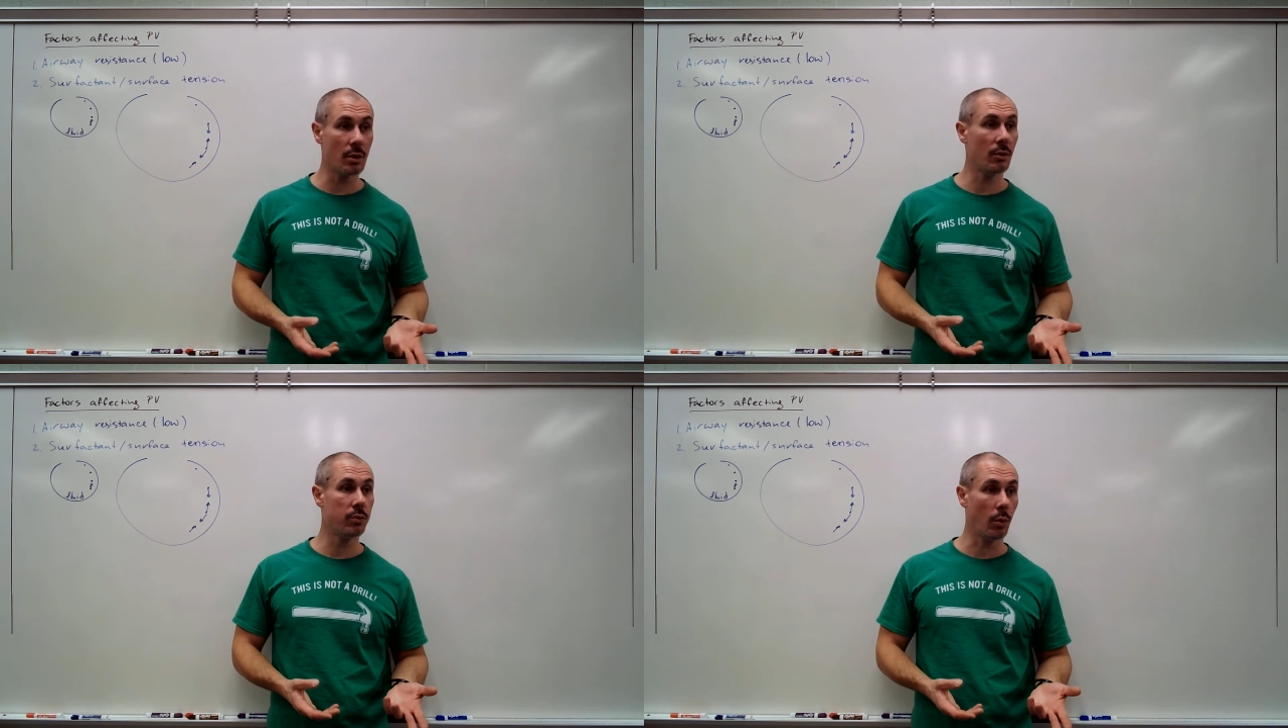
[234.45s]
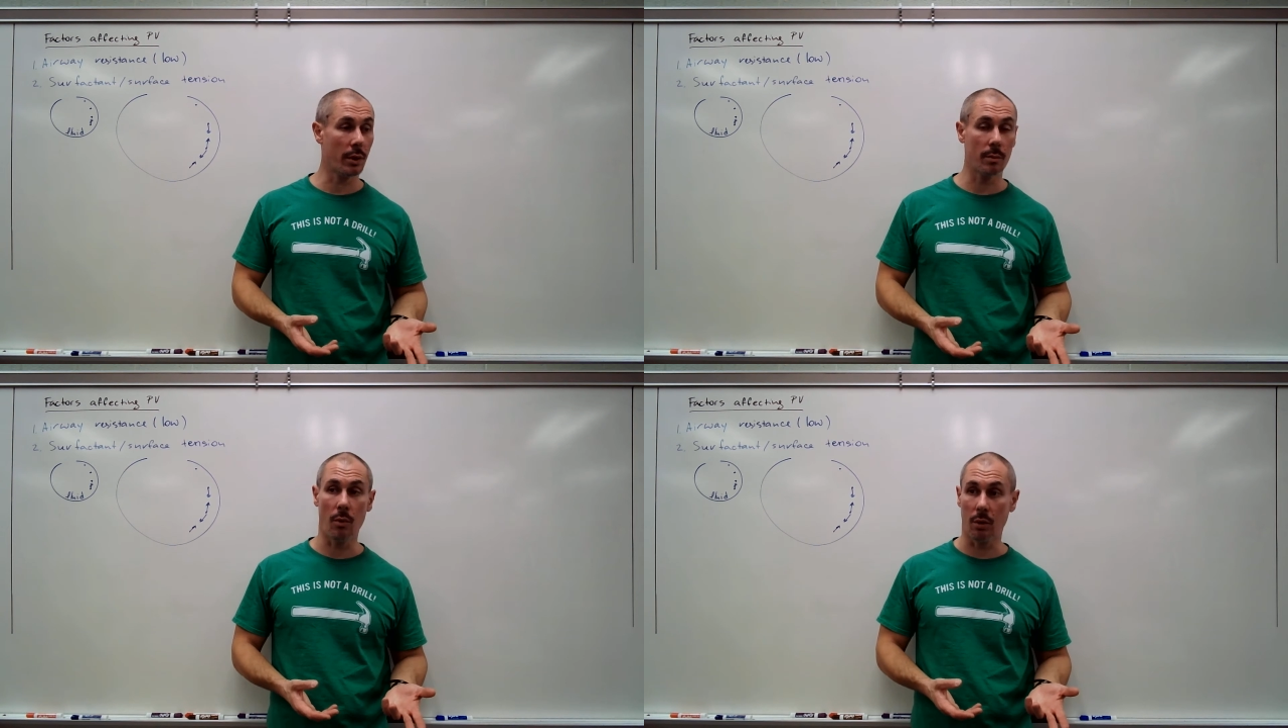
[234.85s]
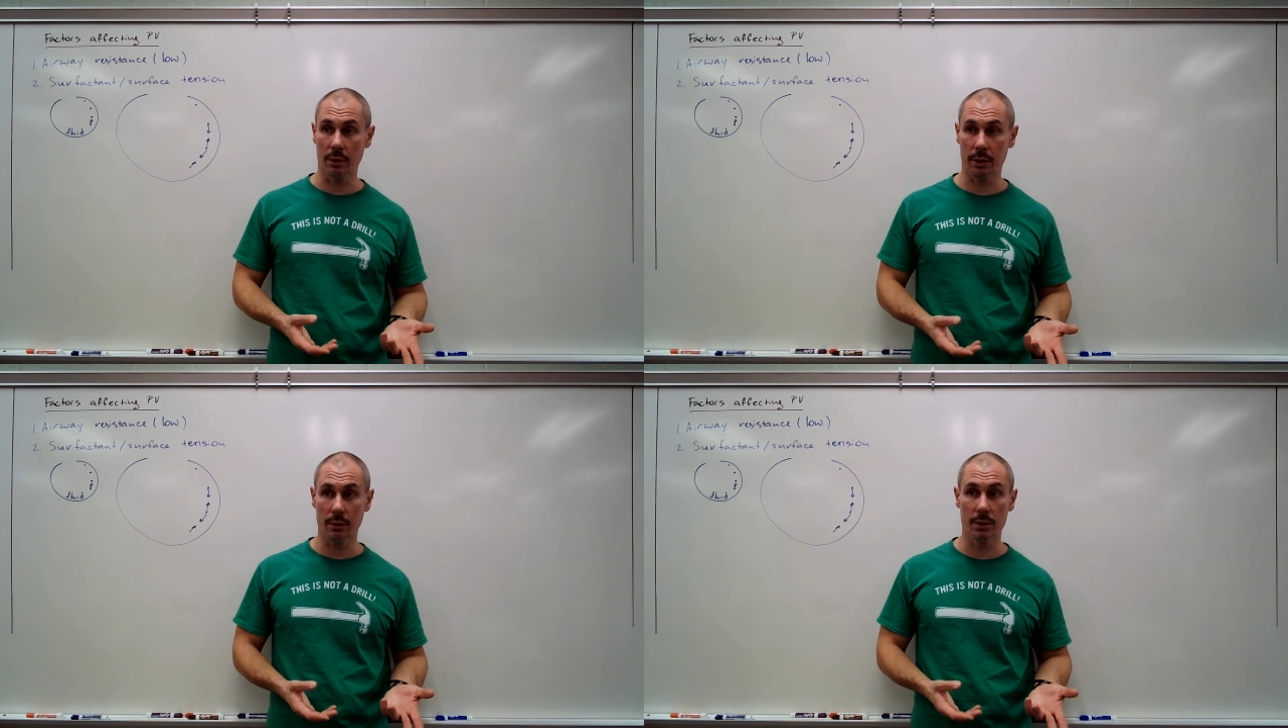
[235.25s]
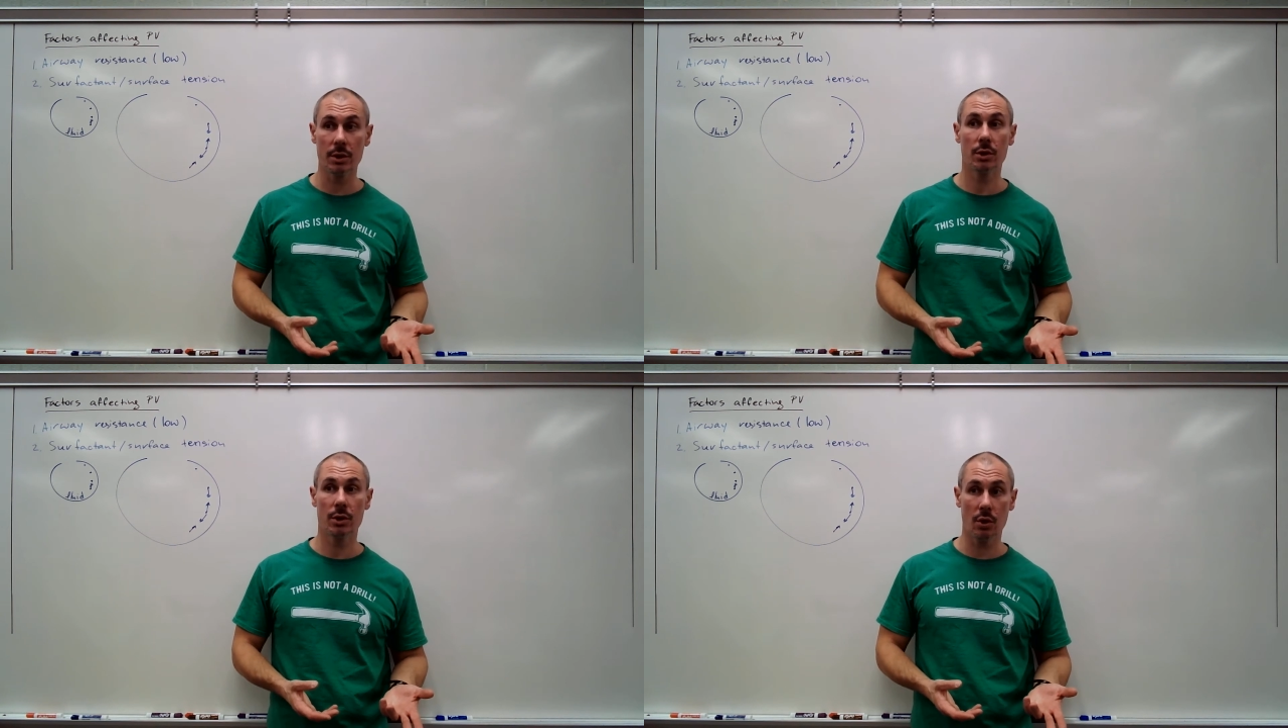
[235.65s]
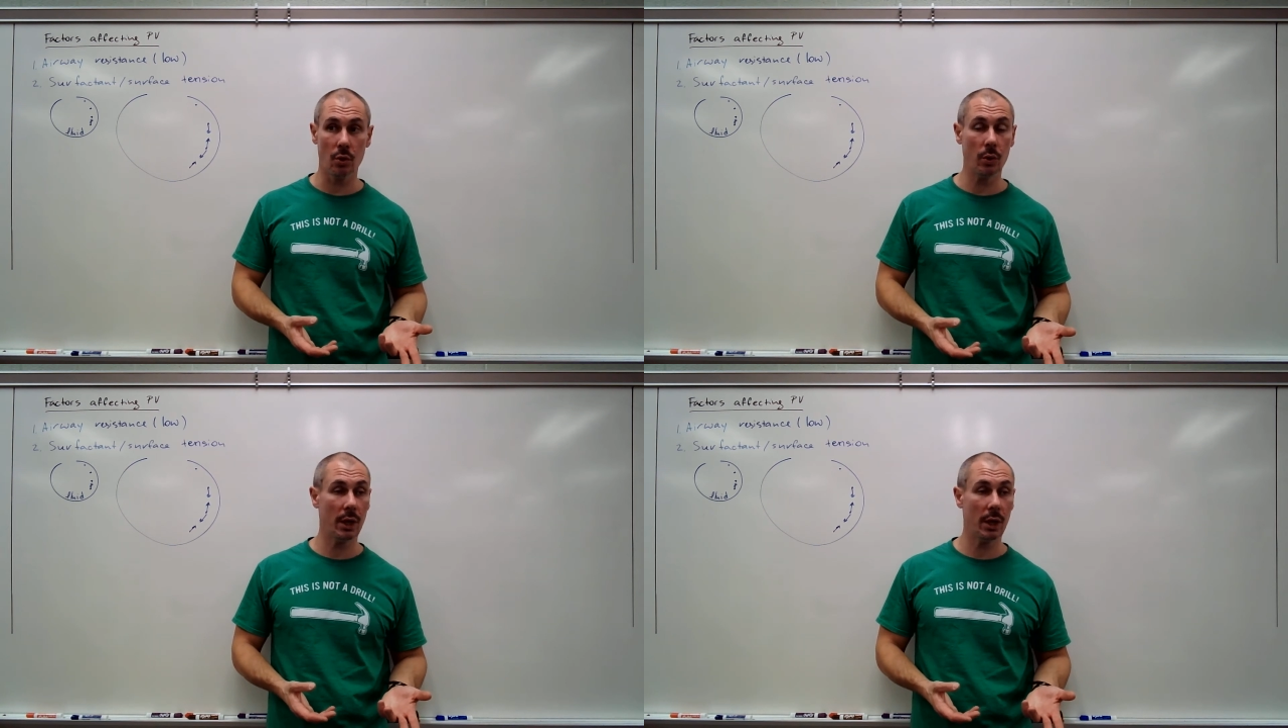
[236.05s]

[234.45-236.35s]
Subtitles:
of water molecules to